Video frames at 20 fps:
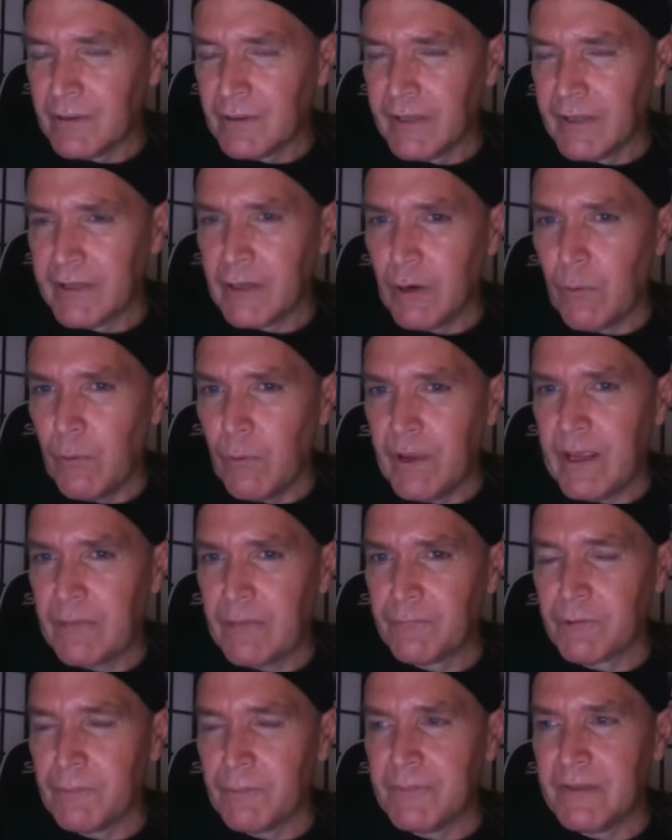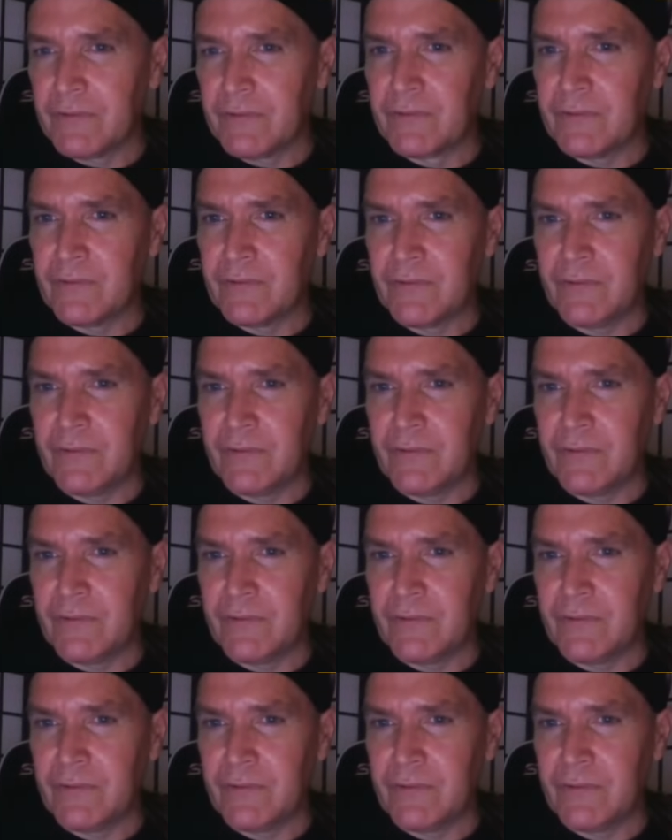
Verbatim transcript: like away from this